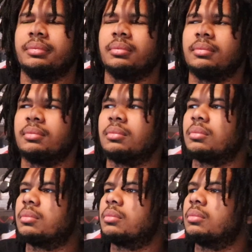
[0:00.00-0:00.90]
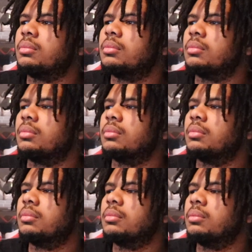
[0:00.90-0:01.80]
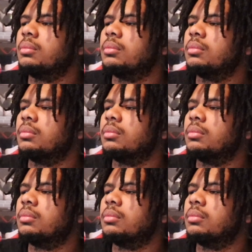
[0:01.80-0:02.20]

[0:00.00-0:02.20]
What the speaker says: (silence)